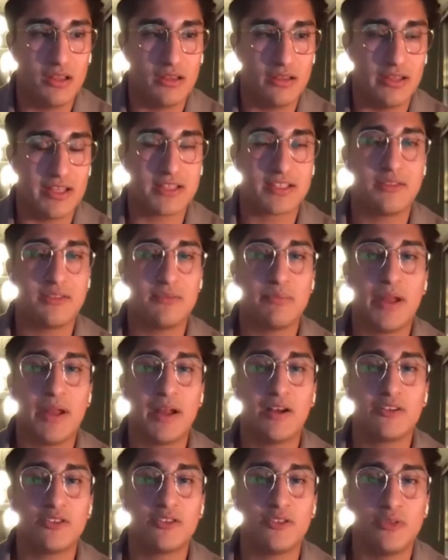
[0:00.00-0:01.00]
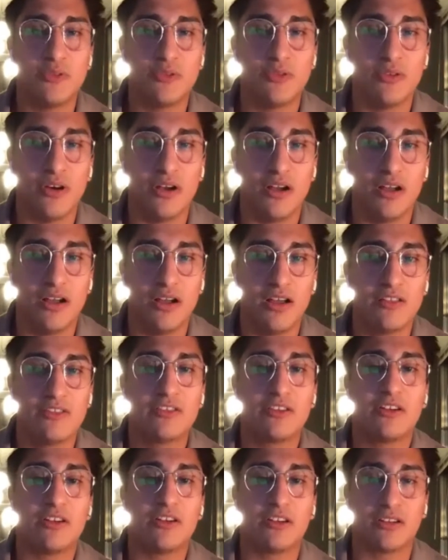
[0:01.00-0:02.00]
let's compare to
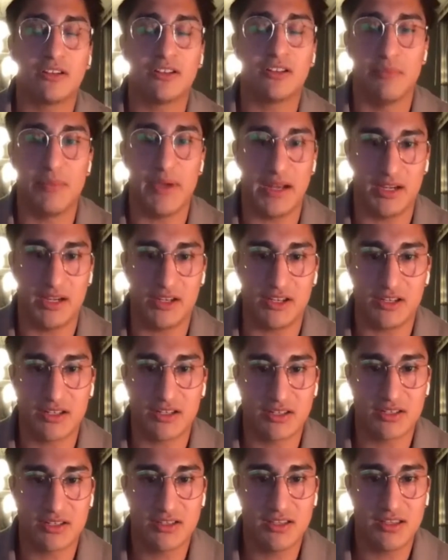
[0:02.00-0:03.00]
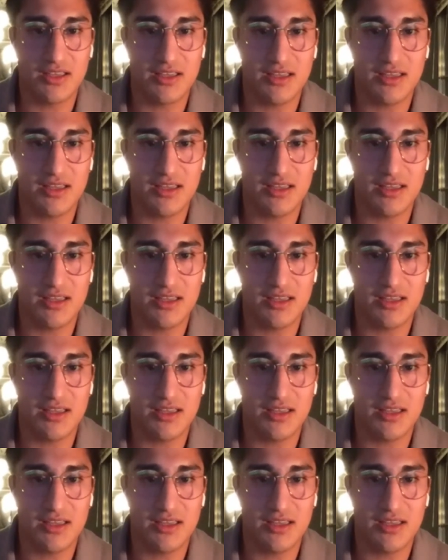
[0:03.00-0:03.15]
other competitors